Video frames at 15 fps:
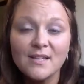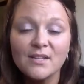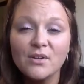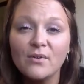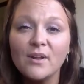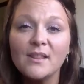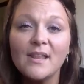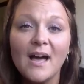They
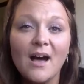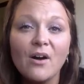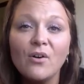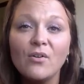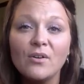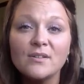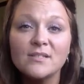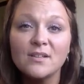don't
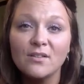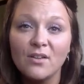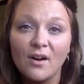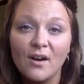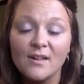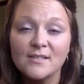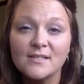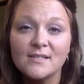allow
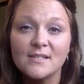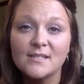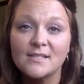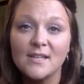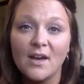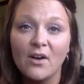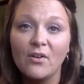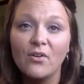salons to
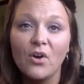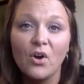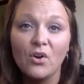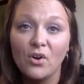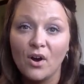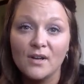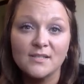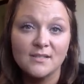sell
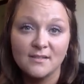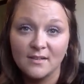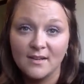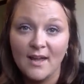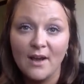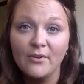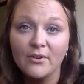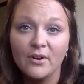across the
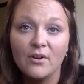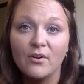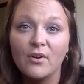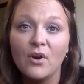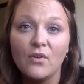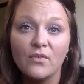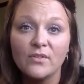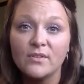counter or
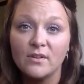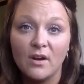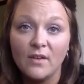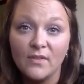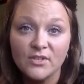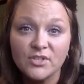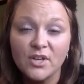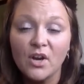
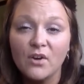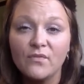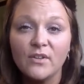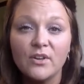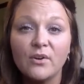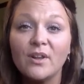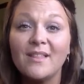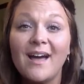on the shelf. They
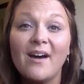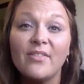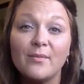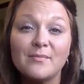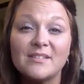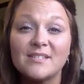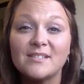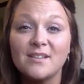don't allow
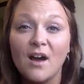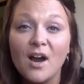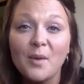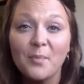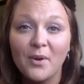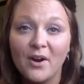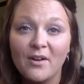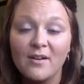them to stock
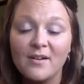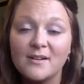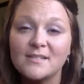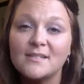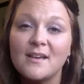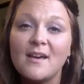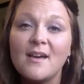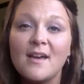products
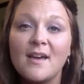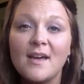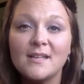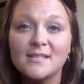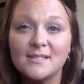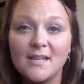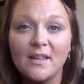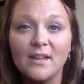
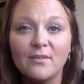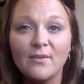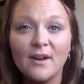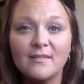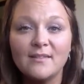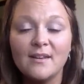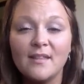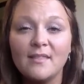and sell it
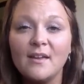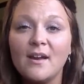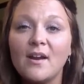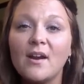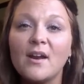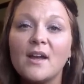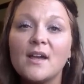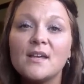right then and
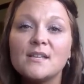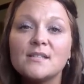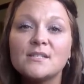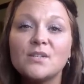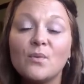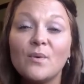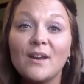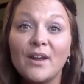there.
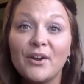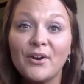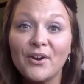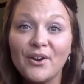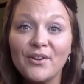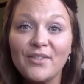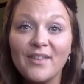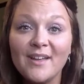So when I
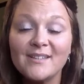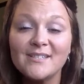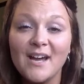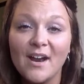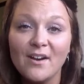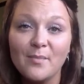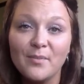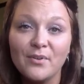heard that
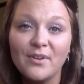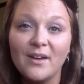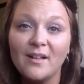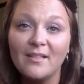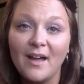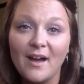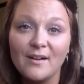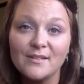Tyra Beauty
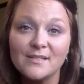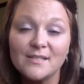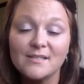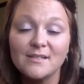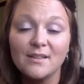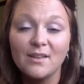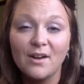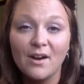allows
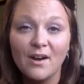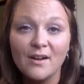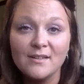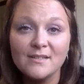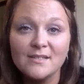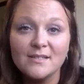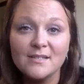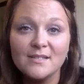
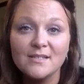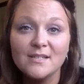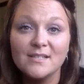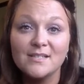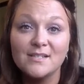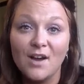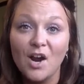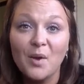salons to
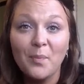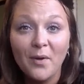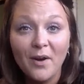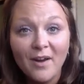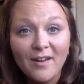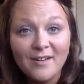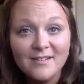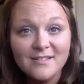stock
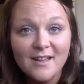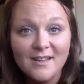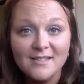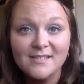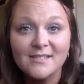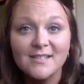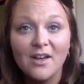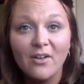product and
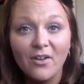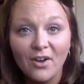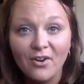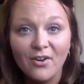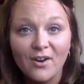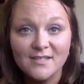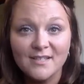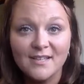sell
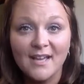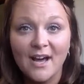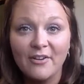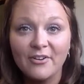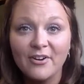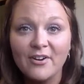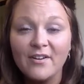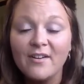across the
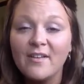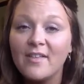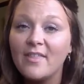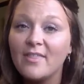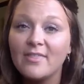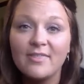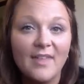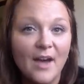counter,
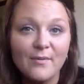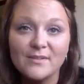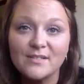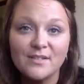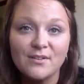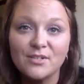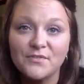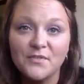that was
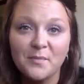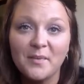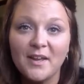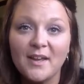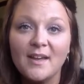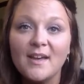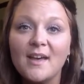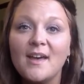huge for
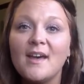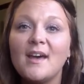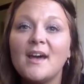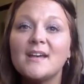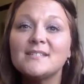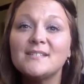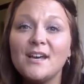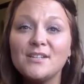me.
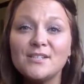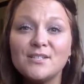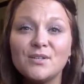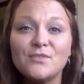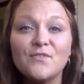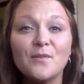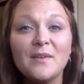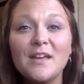It's not just
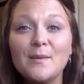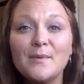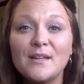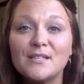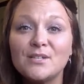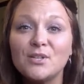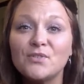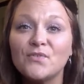huge for me, but
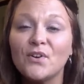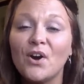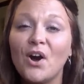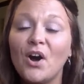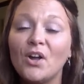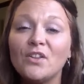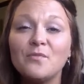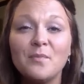it's huge for
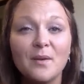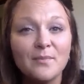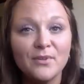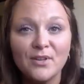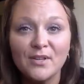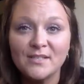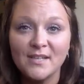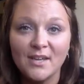all of my
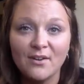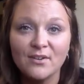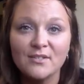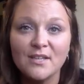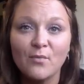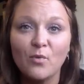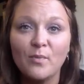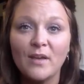beautytainers
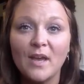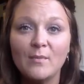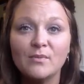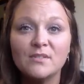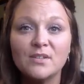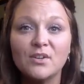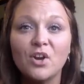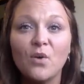that will be able
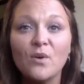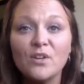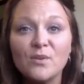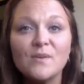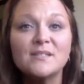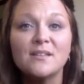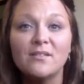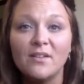to go into
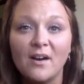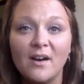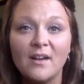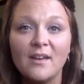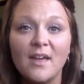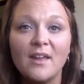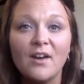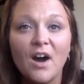a
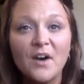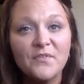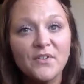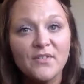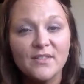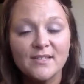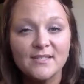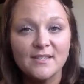salon and offer
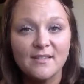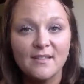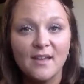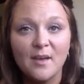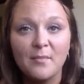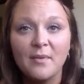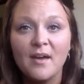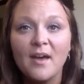this to
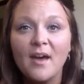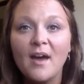them.